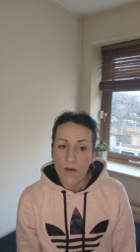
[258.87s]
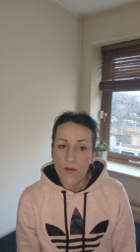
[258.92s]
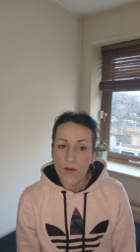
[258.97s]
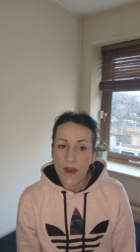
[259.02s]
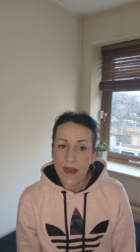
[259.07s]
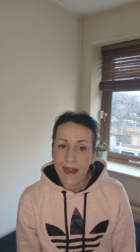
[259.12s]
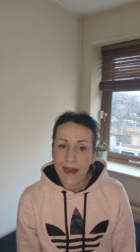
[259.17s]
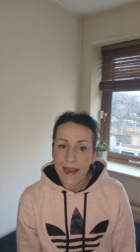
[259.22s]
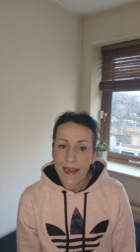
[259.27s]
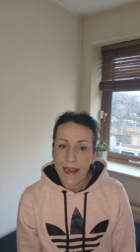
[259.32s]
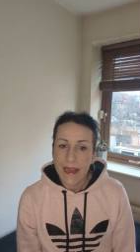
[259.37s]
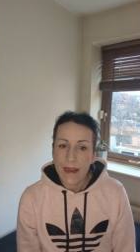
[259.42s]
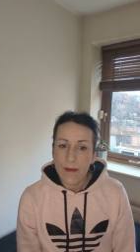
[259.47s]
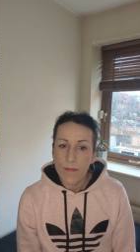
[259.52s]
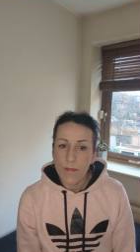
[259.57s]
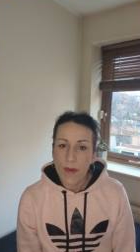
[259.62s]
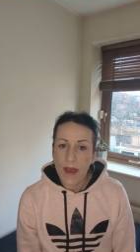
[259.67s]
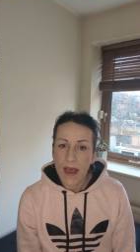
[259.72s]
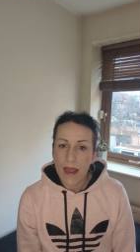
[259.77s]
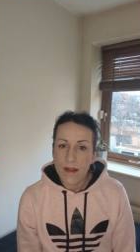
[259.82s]

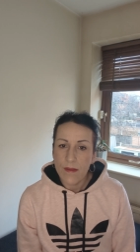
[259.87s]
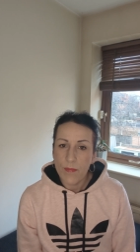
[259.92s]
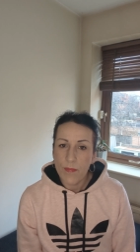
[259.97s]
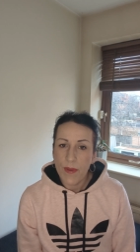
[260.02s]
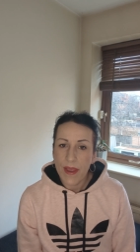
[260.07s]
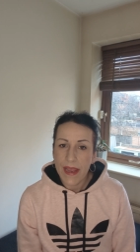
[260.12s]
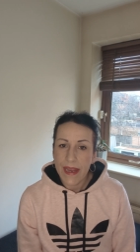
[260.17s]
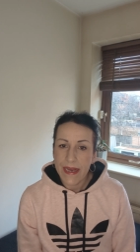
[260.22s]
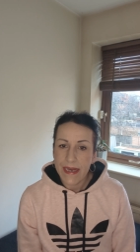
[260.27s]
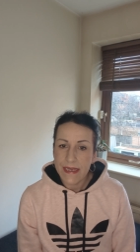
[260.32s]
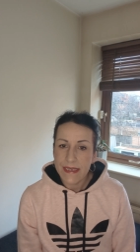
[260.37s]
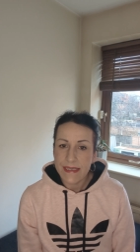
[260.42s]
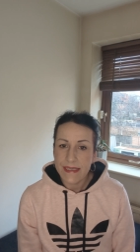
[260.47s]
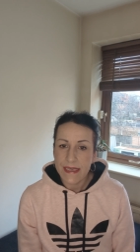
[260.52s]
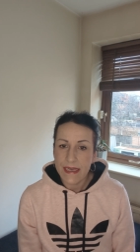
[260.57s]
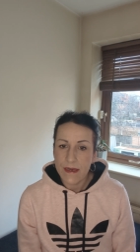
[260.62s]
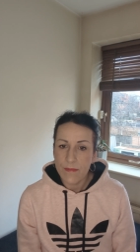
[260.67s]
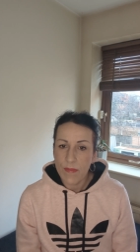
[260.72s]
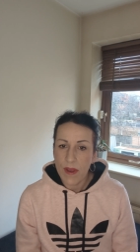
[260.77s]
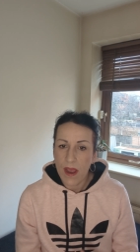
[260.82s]
really bad pains
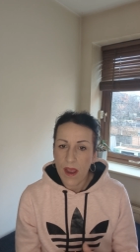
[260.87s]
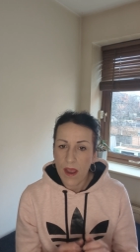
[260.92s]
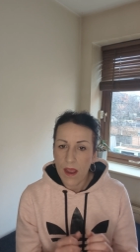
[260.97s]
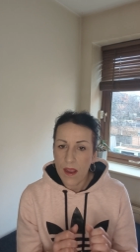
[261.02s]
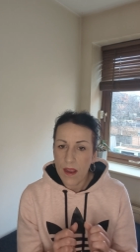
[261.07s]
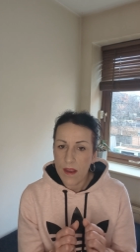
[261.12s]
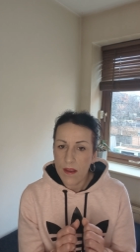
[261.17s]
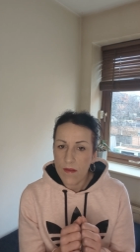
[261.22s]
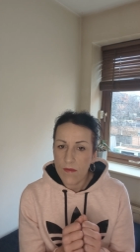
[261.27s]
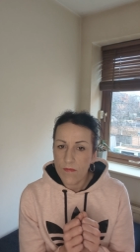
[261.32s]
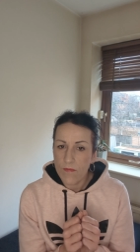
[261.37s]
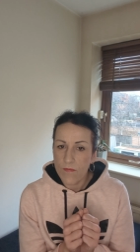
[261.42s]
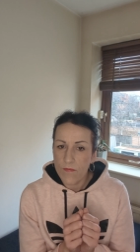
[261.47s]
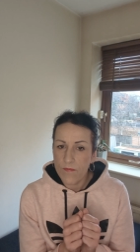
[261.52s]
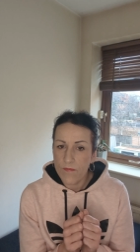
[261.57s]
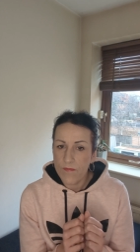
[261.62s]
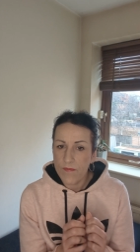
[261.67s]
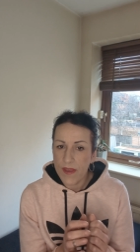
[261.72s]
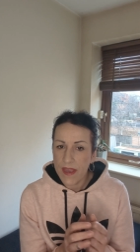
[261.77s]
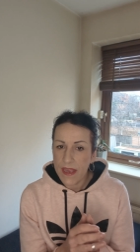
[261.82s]
in my
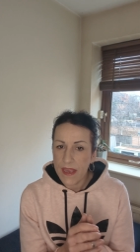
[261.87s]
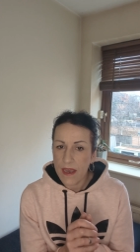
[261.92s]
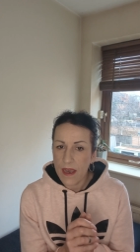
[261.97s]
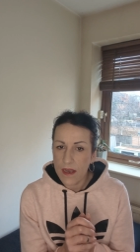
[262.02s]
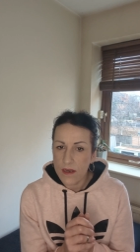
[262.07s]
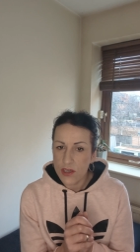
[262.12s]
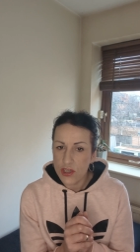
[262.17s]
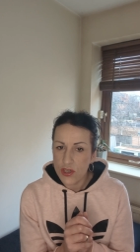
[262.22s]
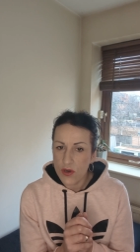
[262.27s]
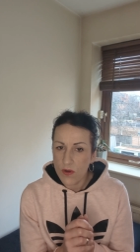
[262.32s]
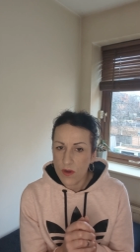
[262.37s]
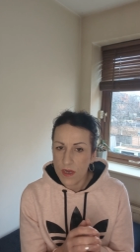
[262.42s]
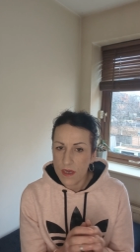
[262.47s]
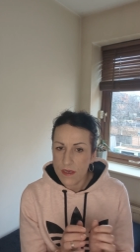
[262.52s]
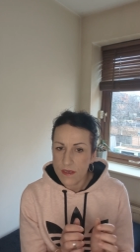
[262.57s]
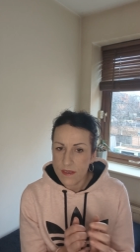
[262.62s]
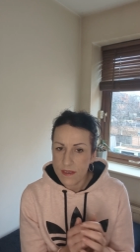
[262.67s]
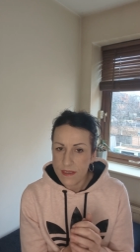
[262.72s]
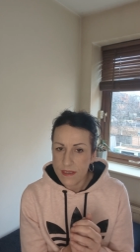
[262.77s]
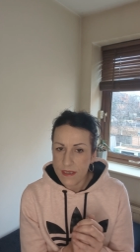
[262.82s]
finger
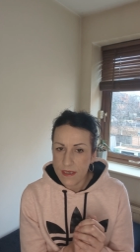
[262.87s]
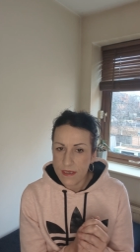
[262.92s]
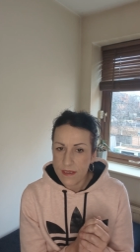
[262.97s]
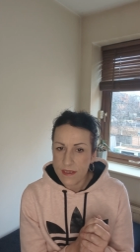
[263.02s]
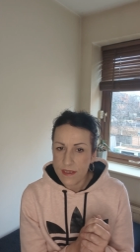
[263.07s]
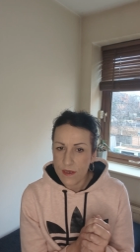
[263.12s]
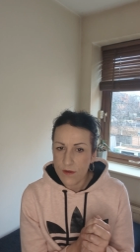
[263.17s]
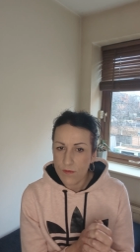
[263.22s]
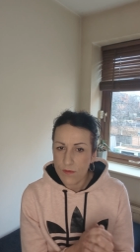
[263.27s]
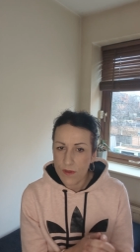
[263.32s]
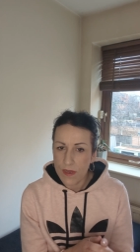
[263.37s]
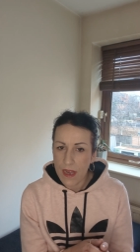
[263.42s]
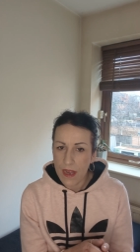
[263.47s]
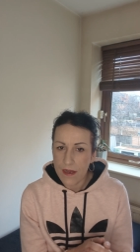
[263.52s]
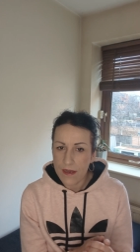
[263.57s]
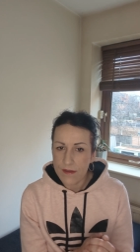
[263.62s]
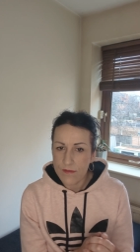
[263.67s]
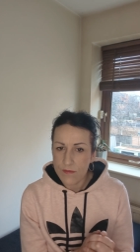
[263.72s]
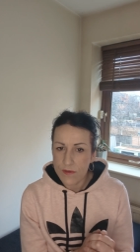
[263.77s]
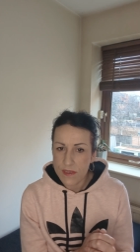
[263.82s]
joints yeah so
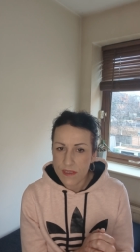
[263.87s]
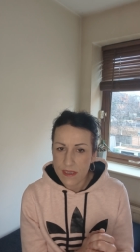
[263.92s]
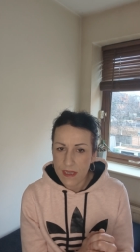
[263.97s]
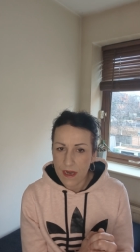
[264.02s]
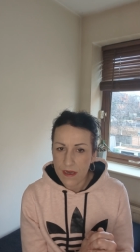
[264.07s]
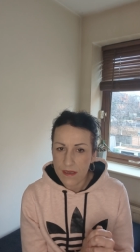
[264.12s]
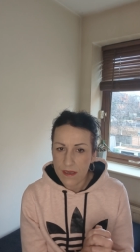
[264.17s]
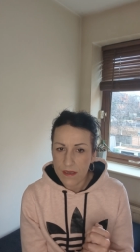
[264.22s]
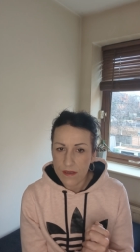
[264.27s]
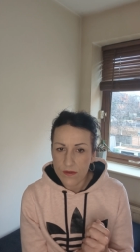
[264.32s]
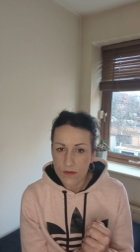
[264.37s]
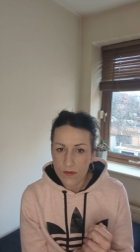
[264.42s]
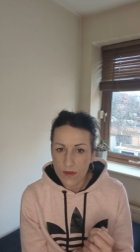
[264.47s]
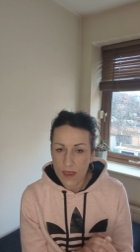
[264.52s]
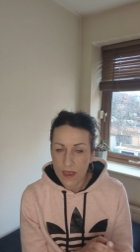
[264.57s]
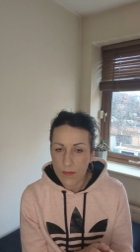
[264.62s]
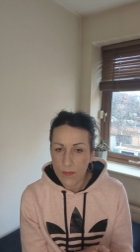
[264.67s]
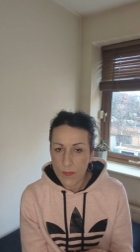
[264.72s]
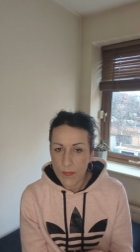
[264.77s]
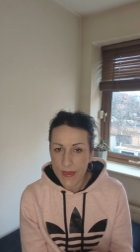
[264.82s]
that was started to
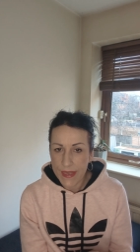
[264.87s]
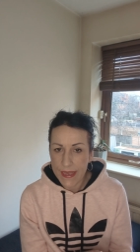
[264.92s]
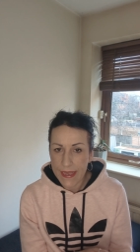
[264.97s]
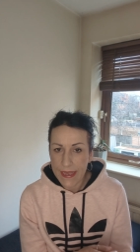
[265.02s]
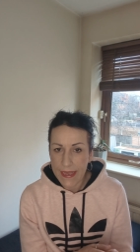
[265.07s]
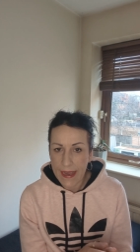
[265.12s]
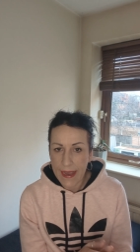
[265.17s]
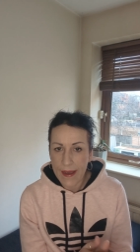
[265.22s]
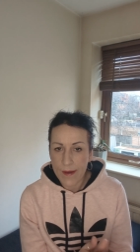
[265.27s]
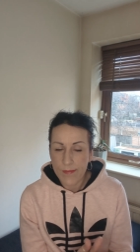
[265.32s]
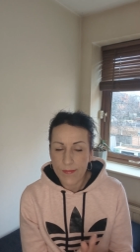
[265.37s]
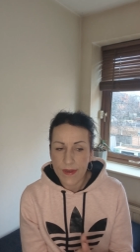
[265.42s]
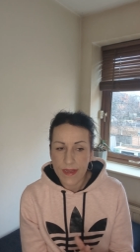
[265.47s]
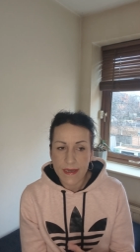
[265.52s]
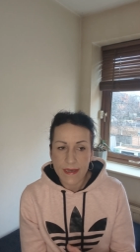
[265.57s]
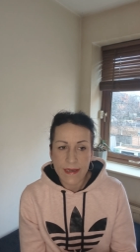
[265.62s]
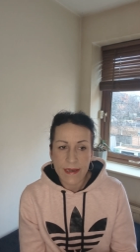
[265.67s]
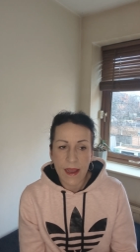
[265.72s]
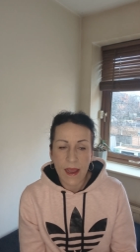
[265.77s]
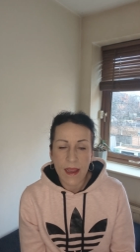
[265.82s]
keep me up
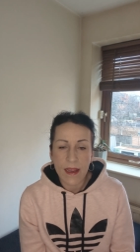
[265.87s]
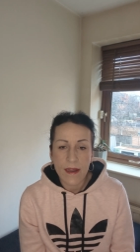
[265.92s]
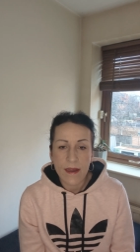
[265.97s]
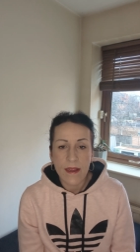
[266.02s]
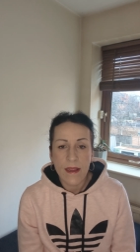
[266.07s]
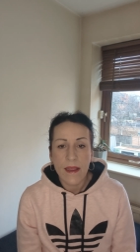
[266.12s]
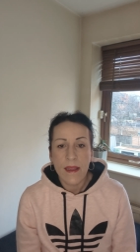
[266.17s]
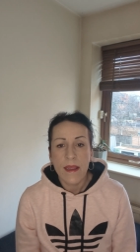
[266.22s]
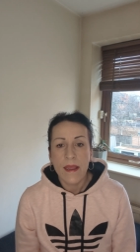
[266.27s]
at night